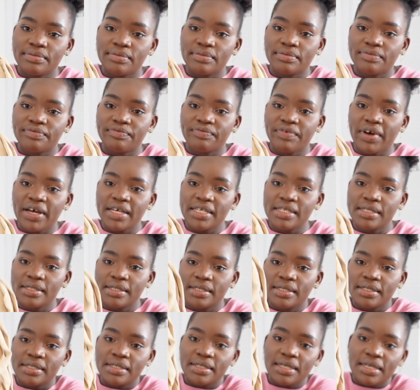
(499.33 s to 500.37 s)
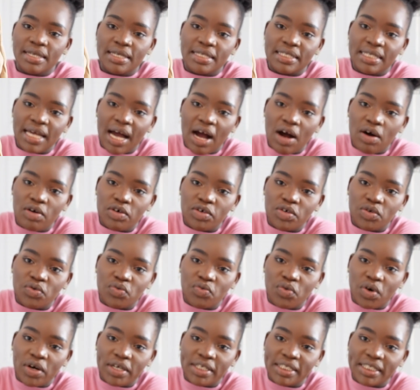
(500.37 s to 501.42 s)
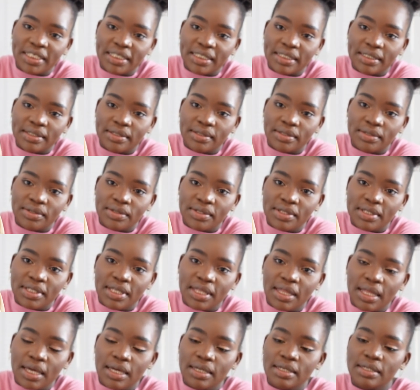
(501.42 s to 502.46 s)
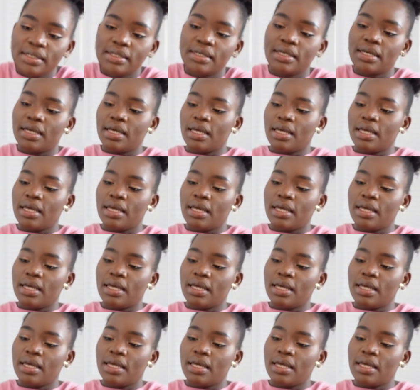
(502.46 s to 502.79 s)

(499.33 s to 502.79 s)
fast as how you want it. Do you see that?